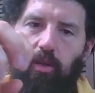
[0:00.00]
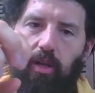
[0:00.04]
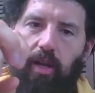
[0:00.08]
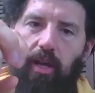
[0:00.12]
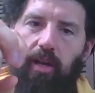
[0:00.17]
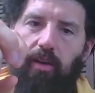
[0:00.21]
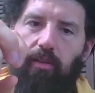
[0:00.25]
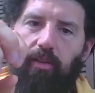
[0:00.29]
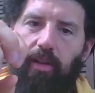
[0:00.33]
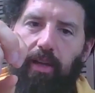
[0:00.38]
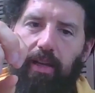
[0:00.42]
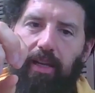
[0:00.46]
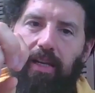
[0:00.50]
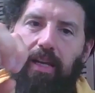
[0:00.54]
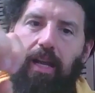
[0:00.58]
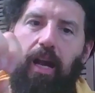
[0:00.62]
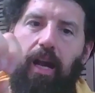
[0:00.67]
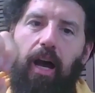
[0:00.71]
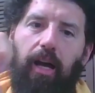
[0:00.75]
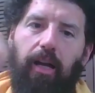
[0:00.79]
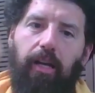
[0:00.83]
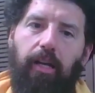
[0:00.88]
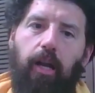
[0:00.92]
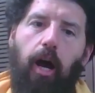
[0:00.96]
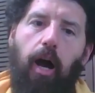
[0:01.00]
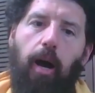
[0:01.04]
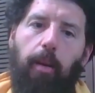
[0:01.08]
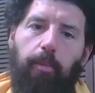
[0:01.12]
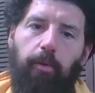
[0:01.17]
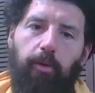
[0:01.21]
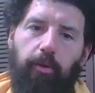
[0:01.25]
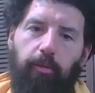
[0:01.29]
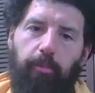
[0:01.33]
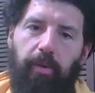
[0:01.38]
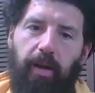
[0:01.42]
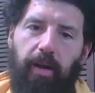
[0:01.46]
kind of like got
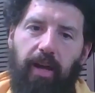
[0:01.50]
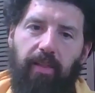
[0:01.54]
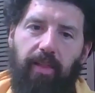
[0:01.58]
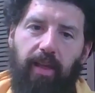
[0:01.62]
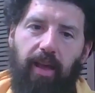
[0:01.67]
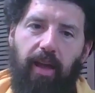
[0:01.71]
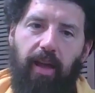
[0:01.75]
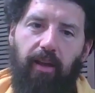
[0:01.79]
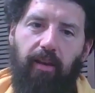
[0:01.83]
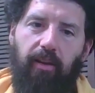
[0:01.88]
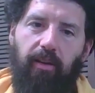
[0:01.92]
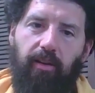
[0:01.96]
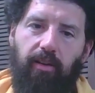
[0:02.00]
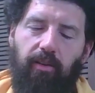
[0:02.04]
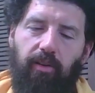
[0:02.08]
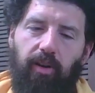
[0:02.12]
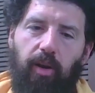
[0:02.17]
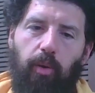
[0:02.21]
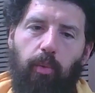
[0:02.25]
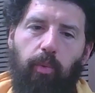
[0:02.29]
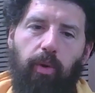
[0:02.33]
gobbled by that, right?